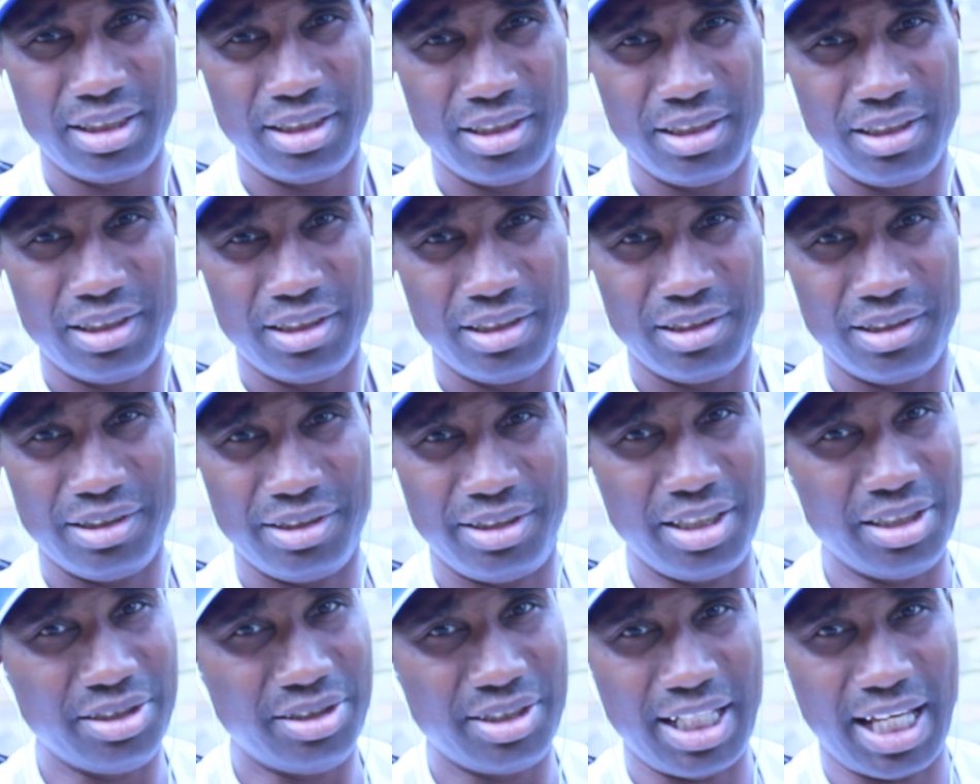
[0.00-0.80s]
Mm-hmm.
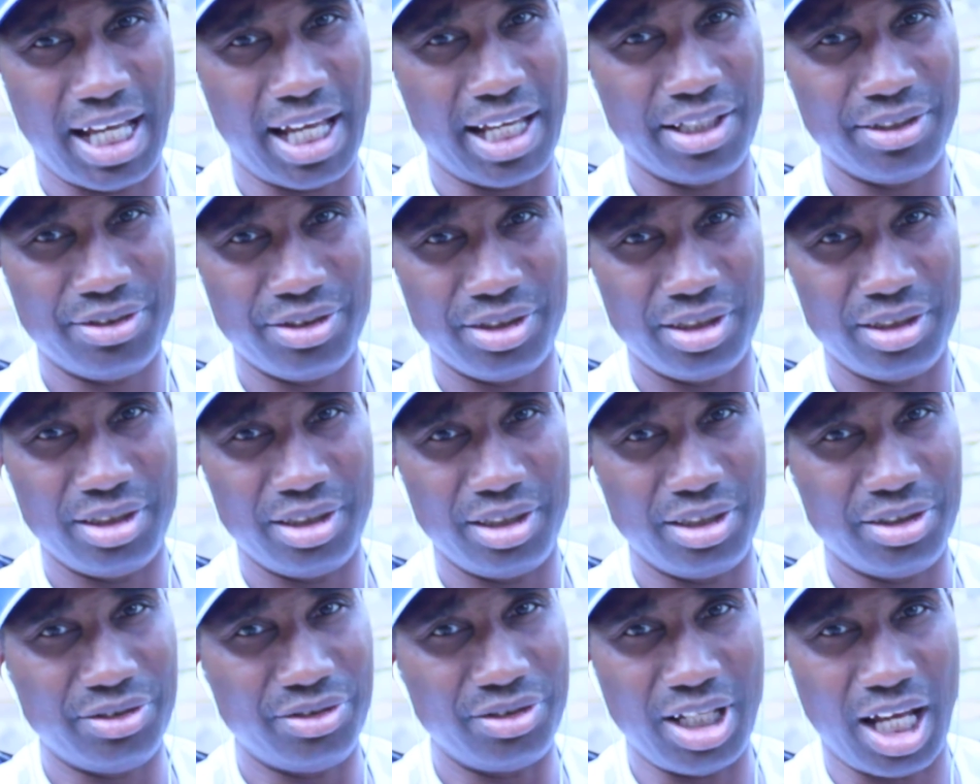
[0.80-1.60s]
This guy is,
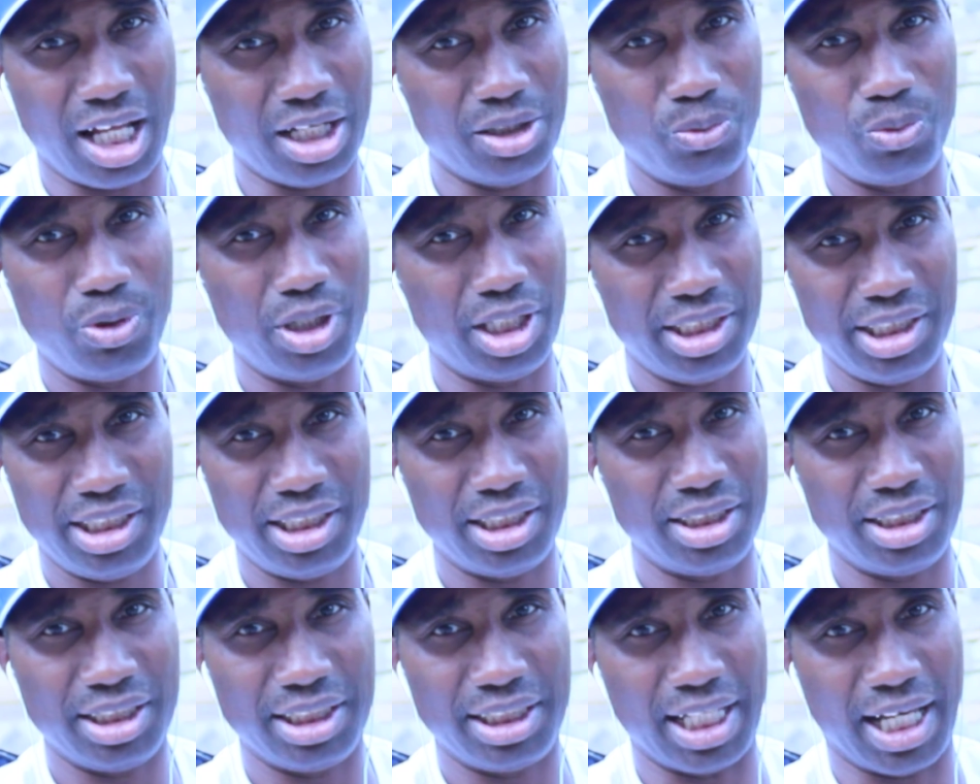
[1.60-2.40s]
is not a
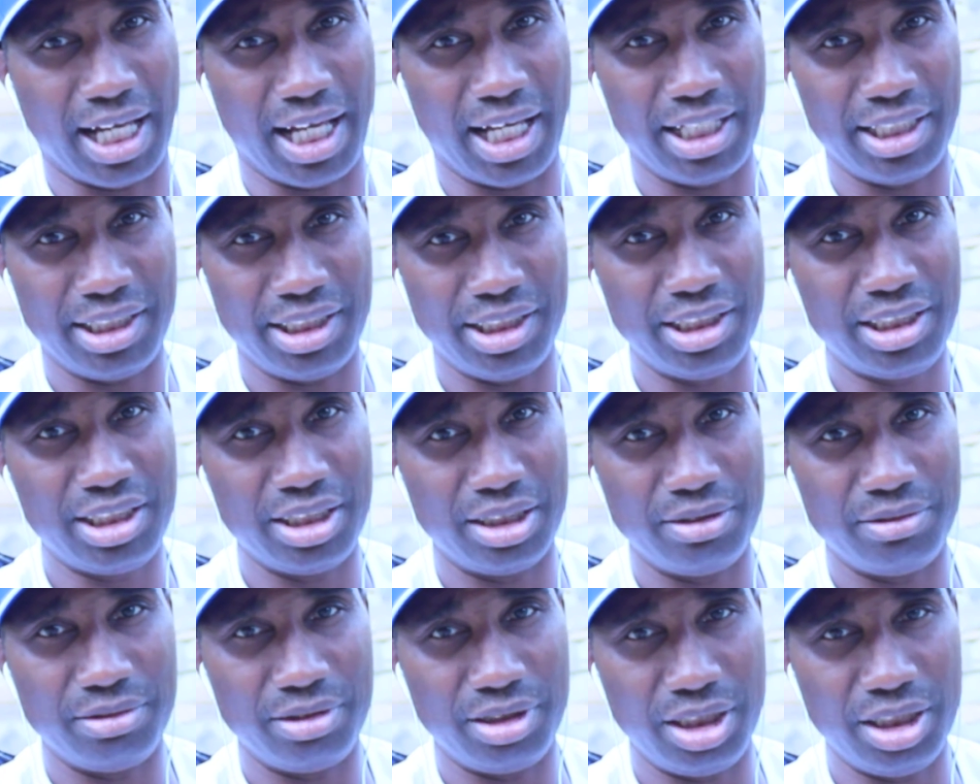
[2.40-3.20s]
one-handed guy, and he
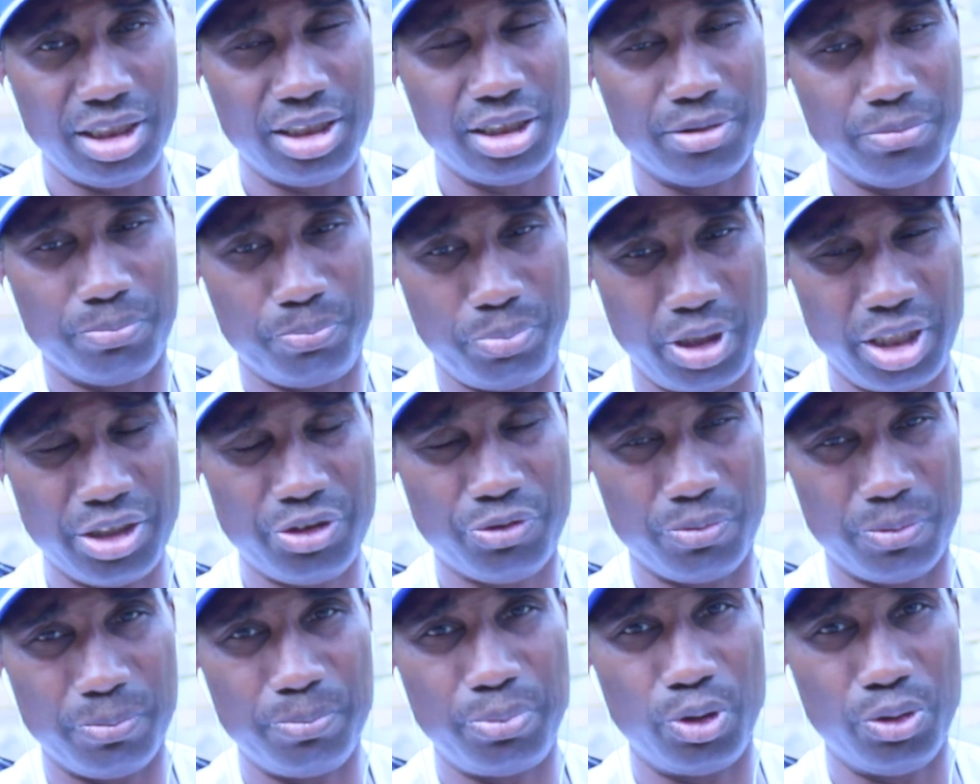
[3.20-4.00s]
can he can
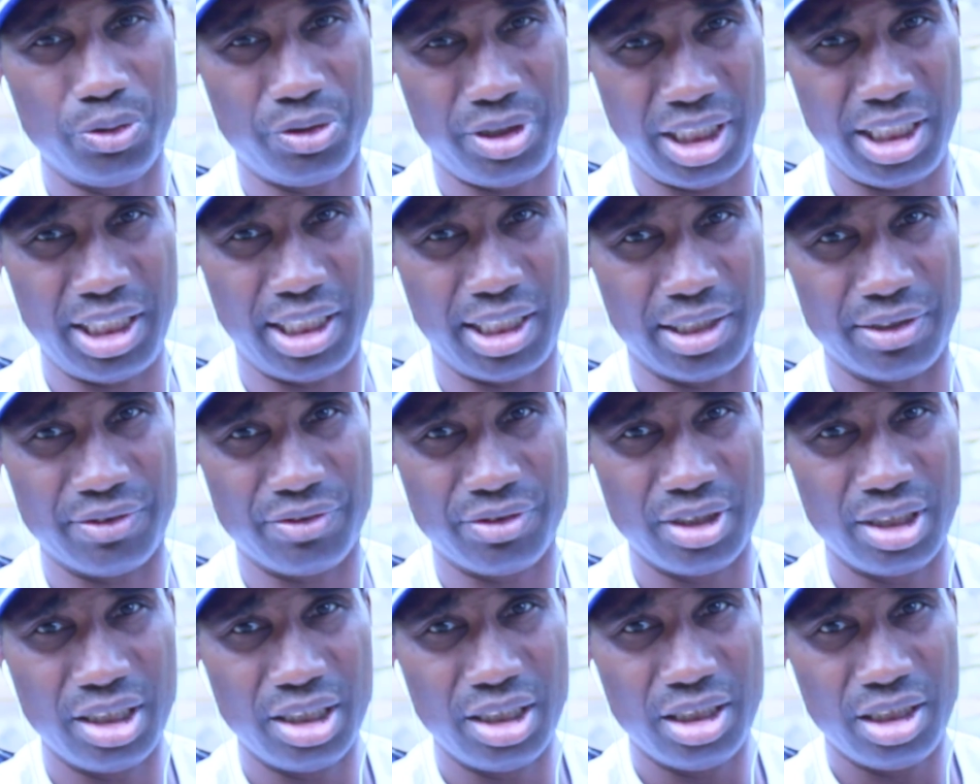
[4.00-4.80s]
punch with both
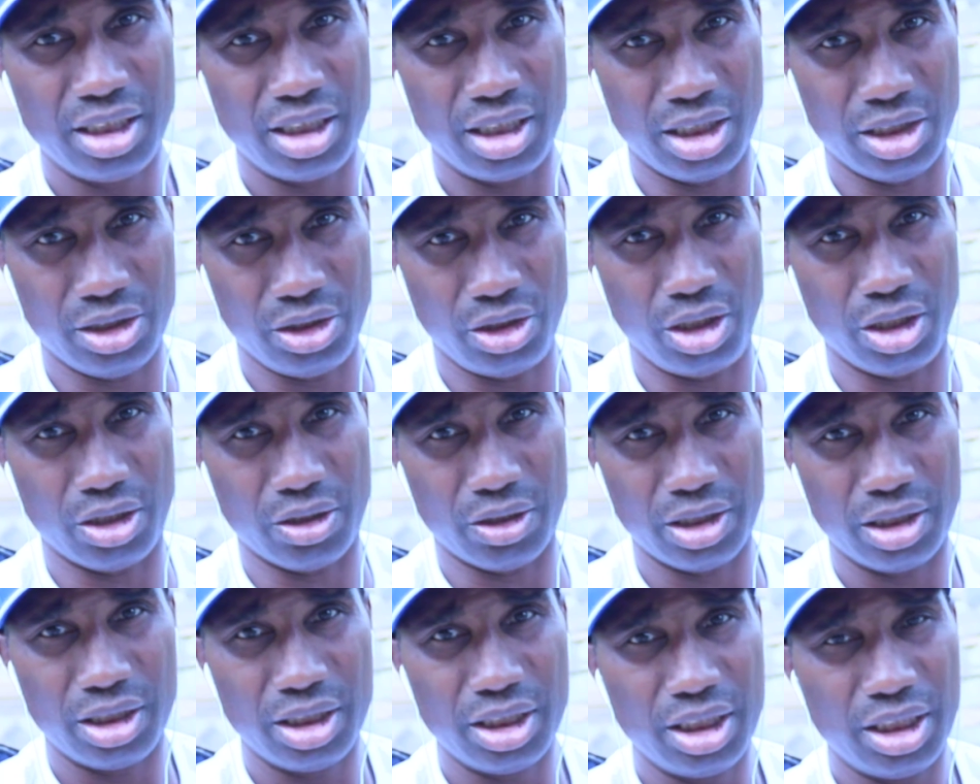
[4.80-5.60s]
hands.
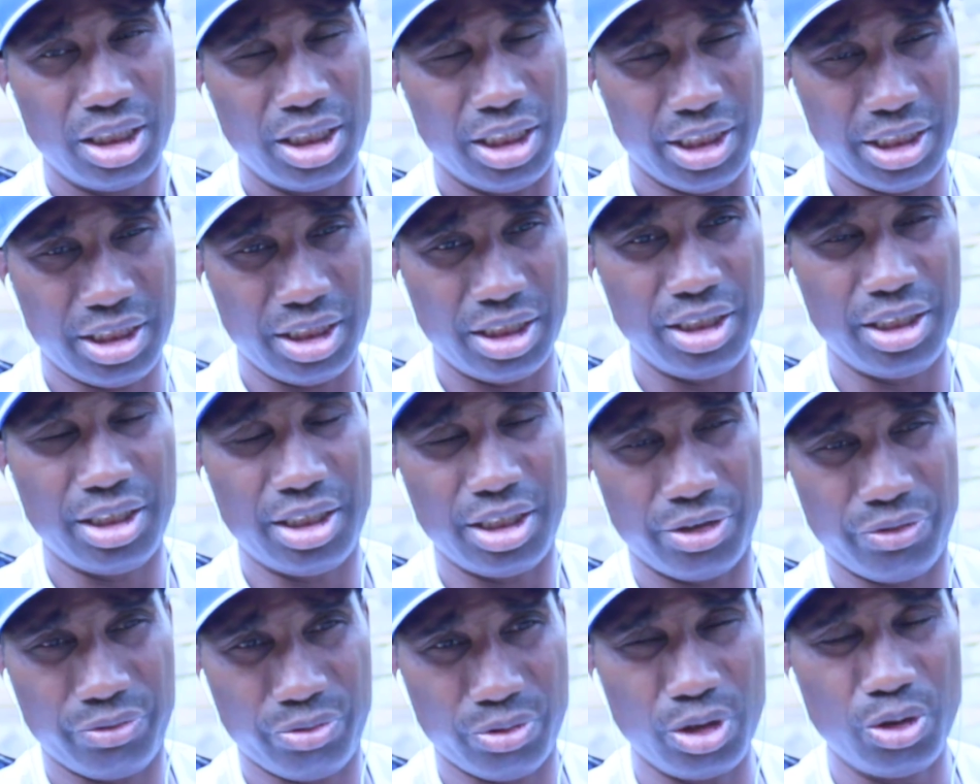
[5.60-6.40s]
Alara, he can he
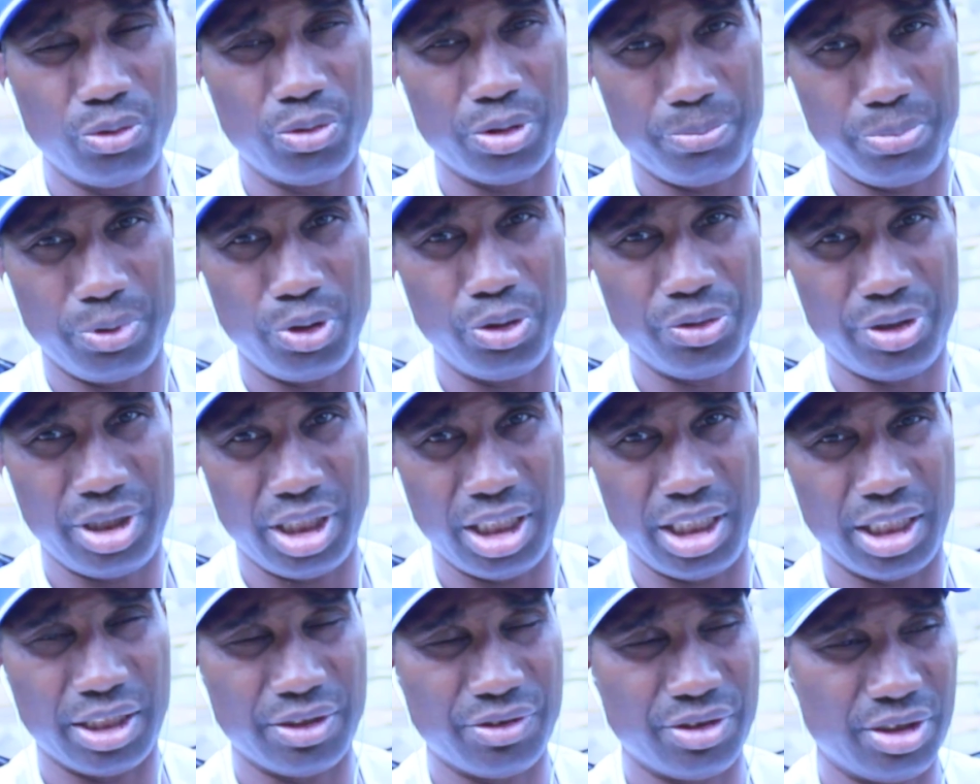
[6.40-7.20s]
can throw with both
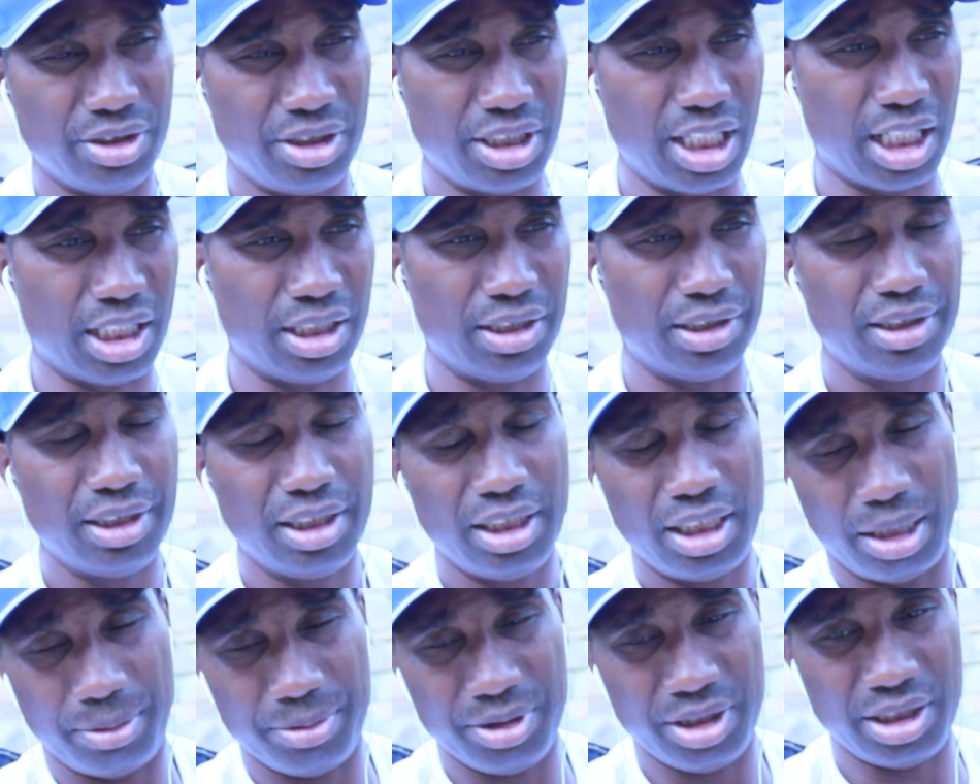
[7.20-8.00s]
hands. Not a
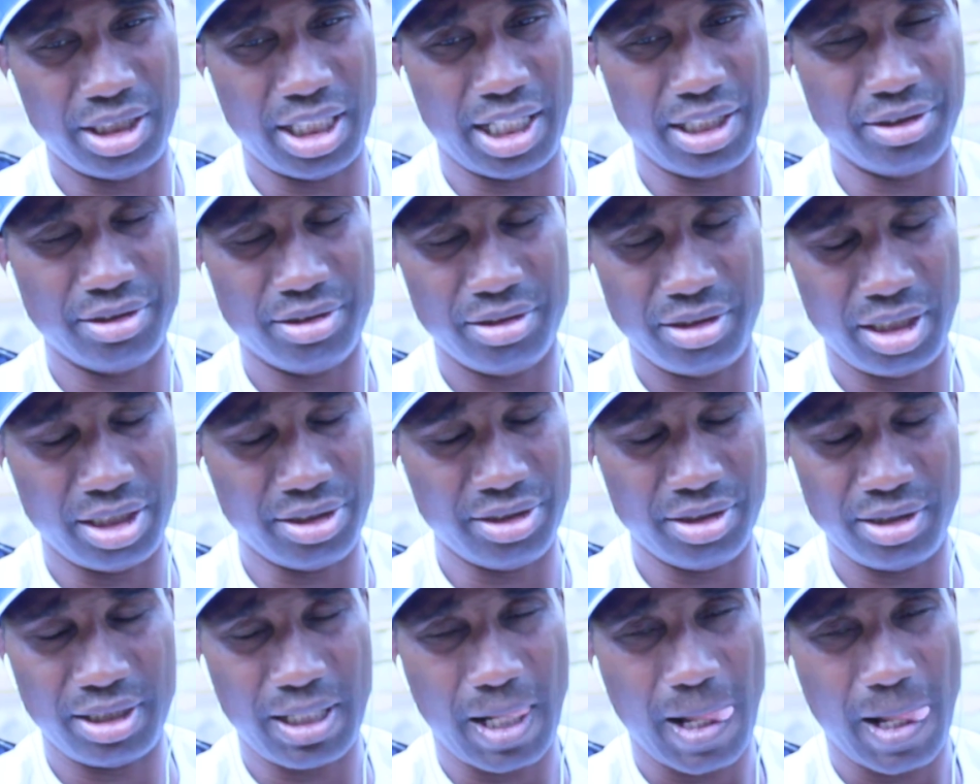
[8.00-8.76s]
I mean, he had. has,